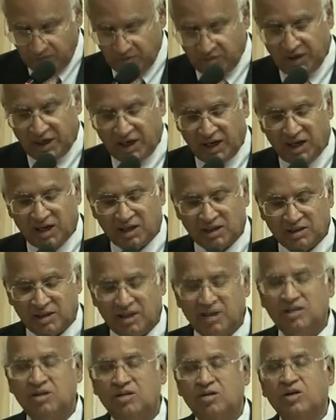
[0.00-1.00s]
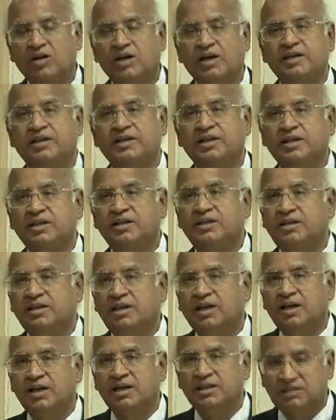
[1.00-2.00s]
we are trying to look at it
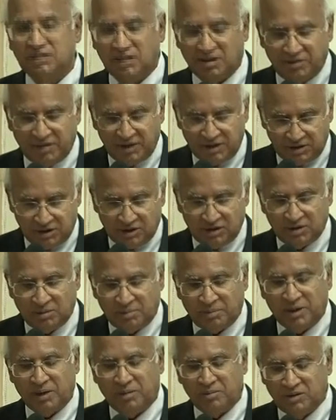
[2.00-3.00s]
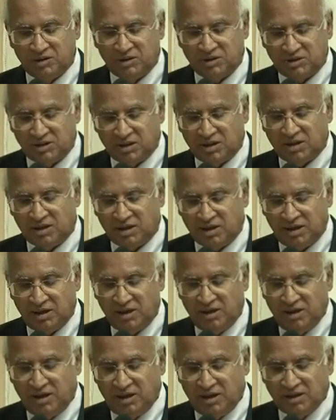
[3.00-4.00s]
as advisor to the Prime Minister
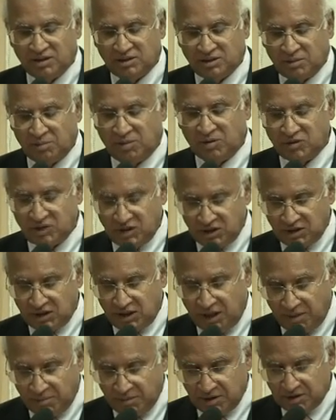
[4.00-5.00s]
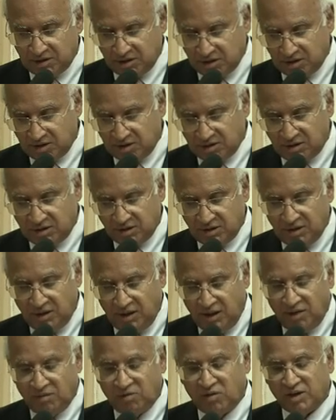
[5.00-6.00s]
in some of these dimensions
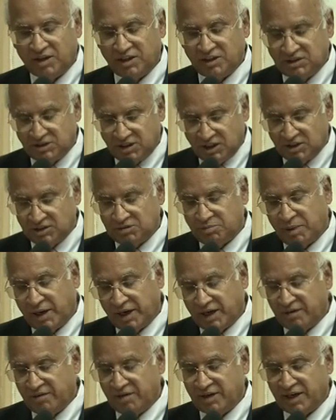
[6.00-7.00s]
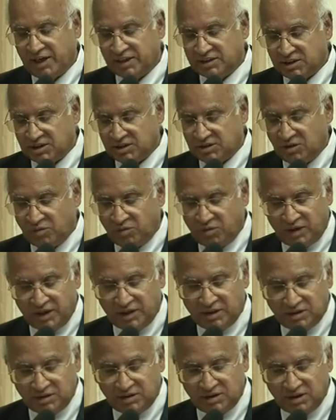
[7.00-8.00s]
For instance, by giving access to
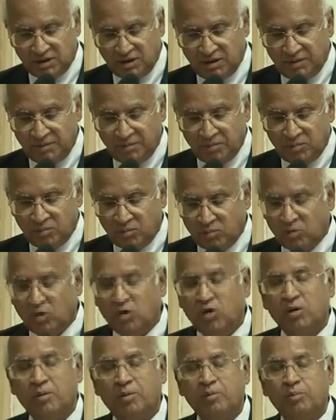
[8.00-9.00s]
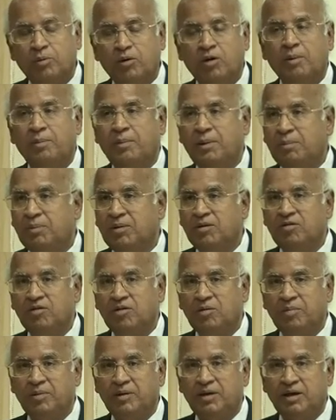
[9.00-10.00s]
funds, more poor people
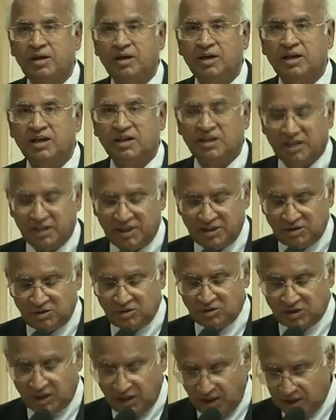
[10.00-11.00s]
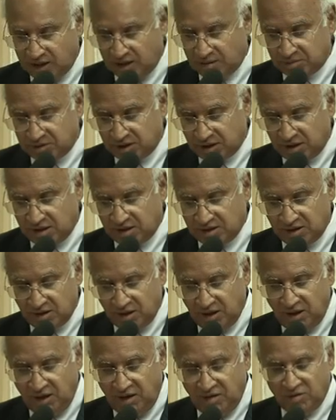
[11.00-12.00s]
will be encouraged to skill themselves,
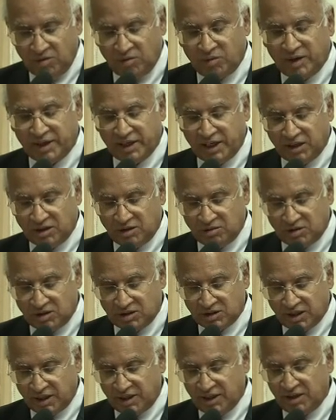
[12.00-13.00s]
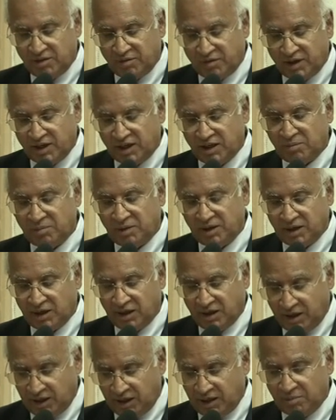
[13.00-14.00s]
working towards credit funding
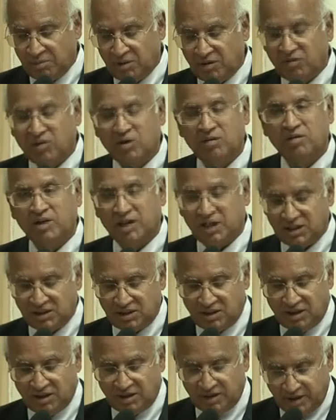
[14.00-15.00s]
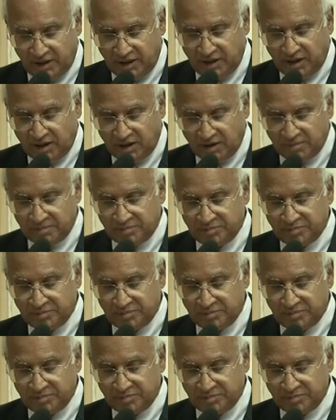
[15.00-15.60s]
being enabled for vocational training.